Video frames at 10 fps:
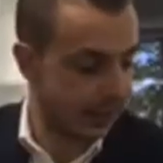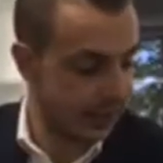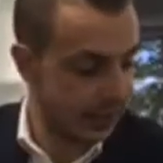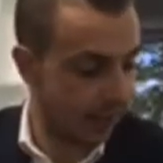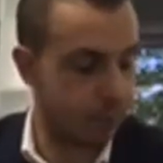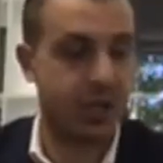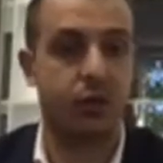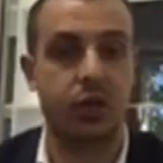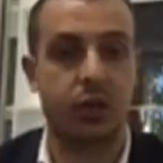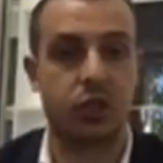in that
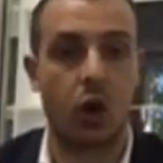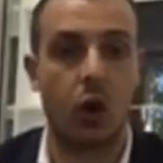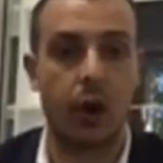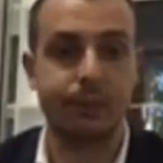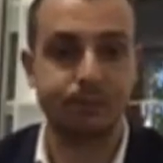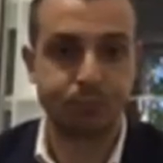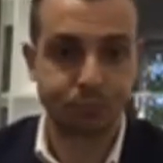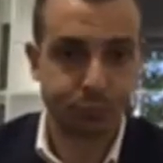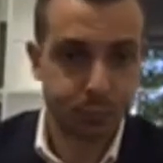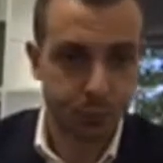period of time,
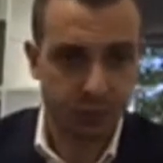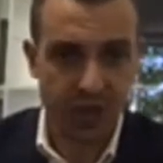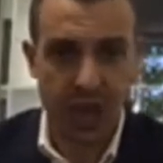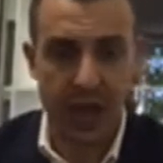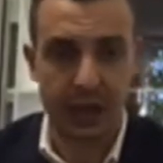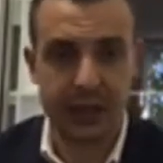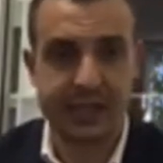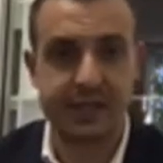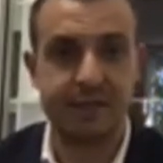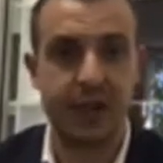unless
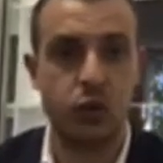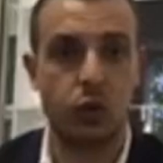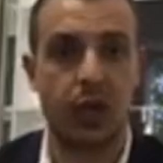the vendor